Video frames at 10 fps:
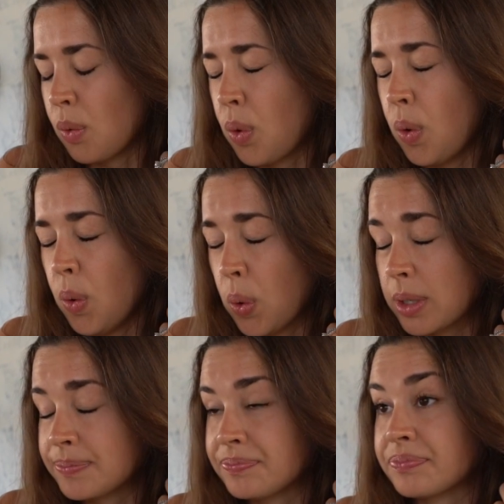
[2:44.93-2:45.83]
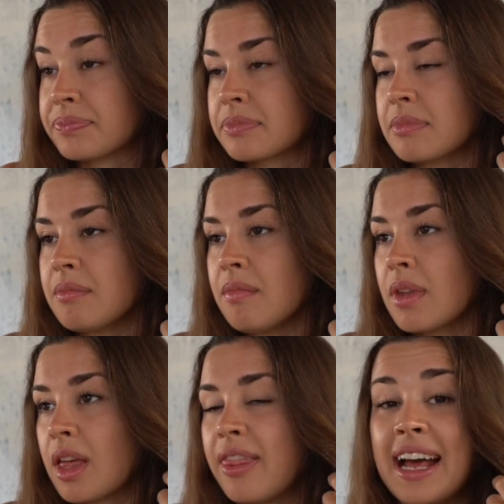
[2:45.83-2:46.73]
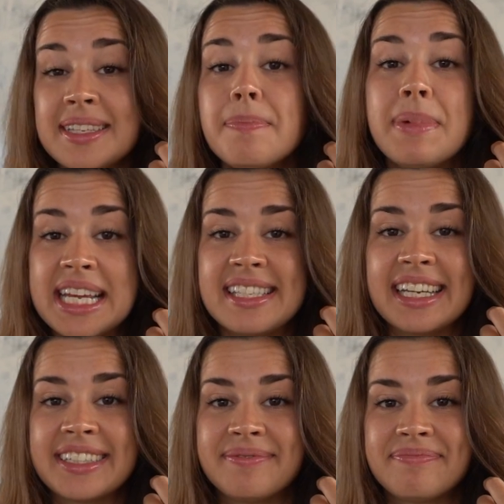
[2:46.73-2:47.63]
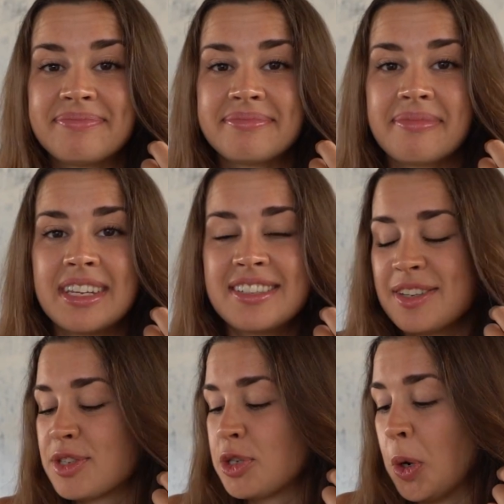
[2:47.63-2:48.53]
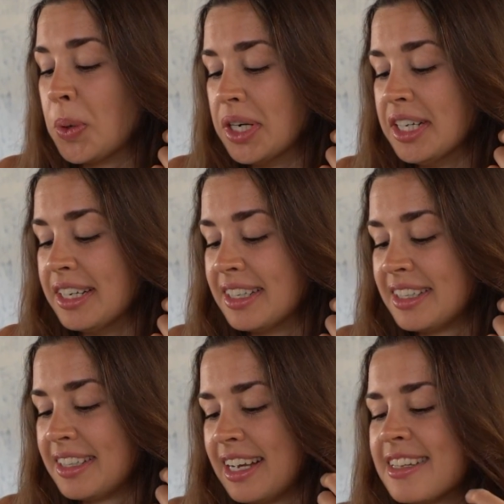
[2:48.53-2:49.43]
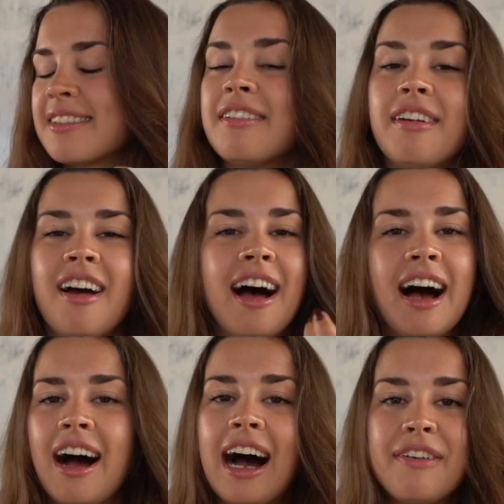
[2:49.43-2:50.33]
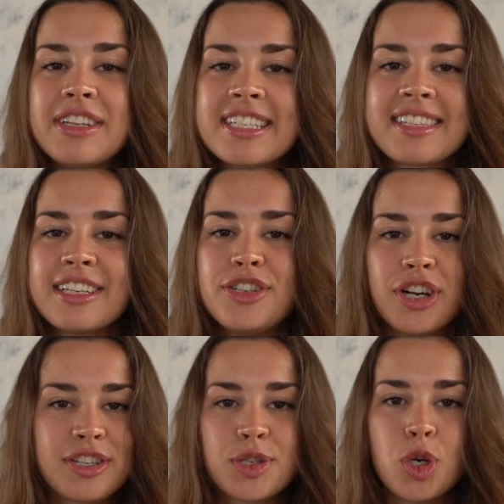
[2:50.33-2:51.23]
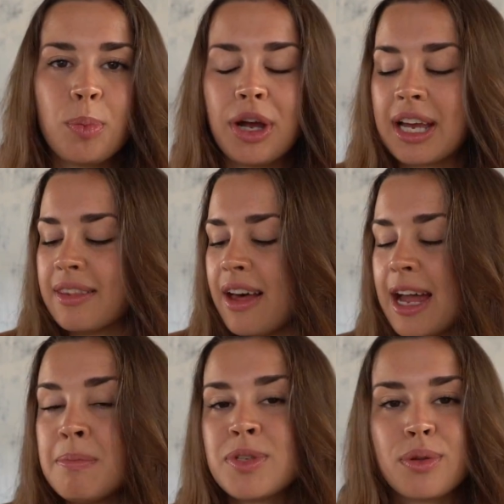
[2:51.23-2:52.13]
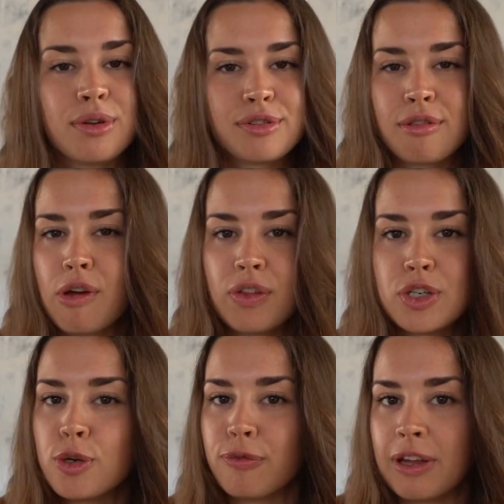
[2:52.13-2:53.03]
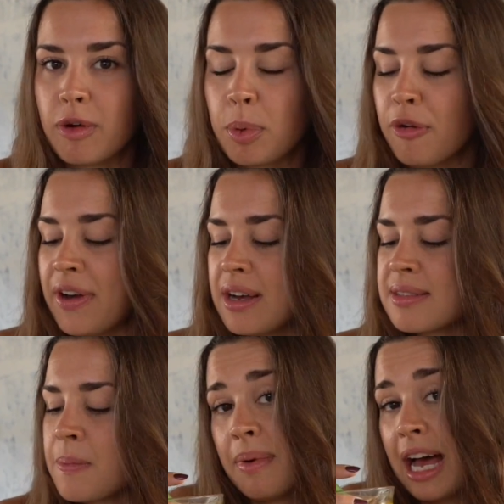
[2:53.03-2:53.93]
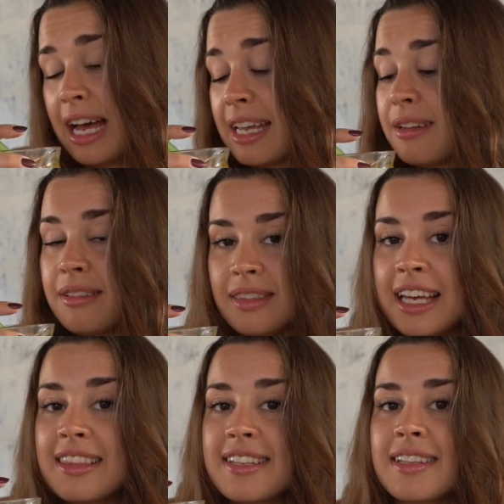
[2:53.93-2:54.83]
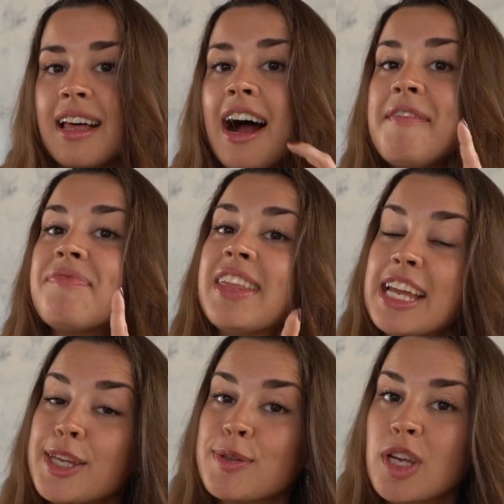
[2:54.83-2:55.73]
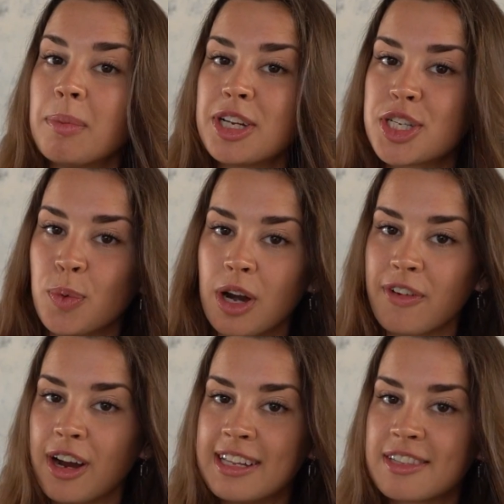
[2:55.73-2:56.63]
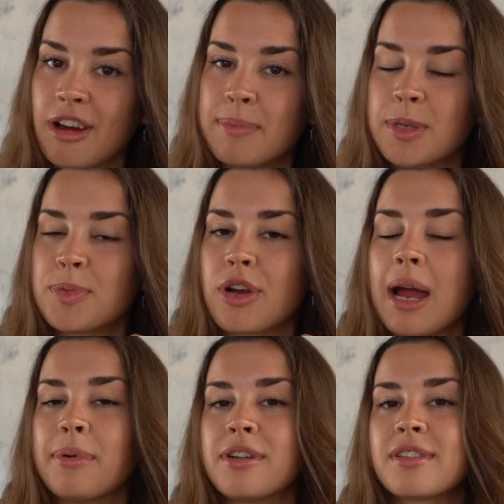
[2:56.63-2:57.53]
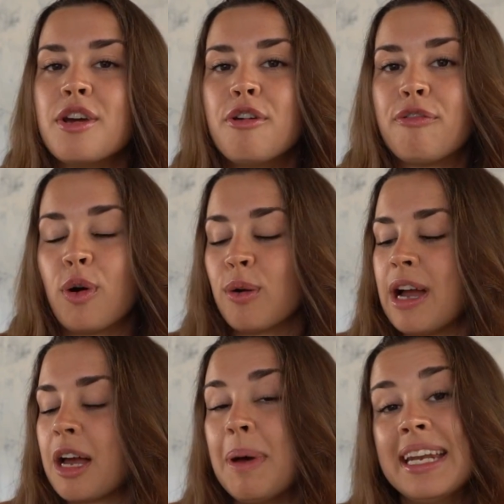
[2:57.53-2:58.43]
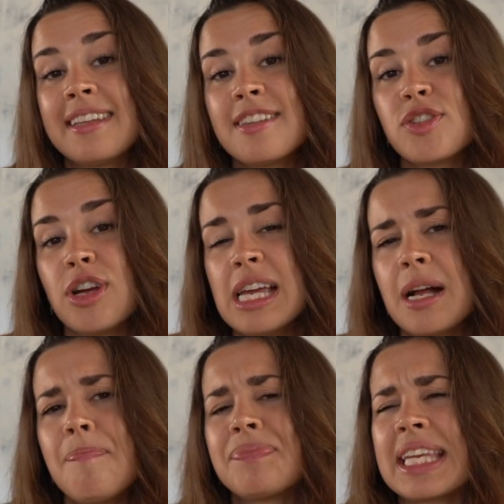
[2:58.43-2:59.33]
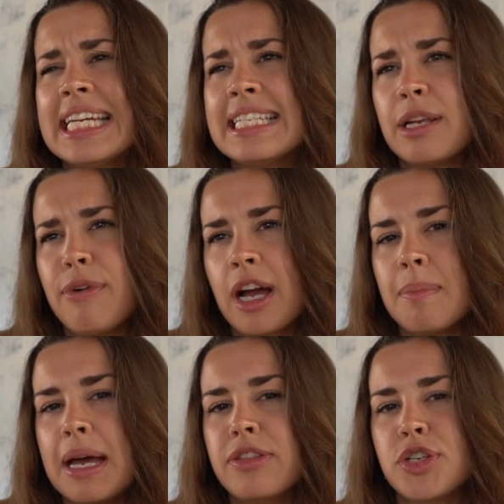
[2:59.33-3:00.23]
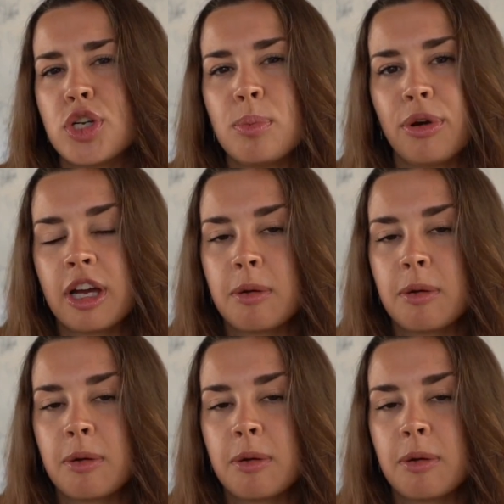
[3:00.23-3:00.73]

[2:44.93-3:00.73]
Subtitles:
Whew. That's amazing. This is so good. It's obviously just turmeric and lime, so those are the only 2 flavor profiles. I like this a lot. Thank you so much to one of our Instagram subscribers for recommending this drink. He did recommend the turmeric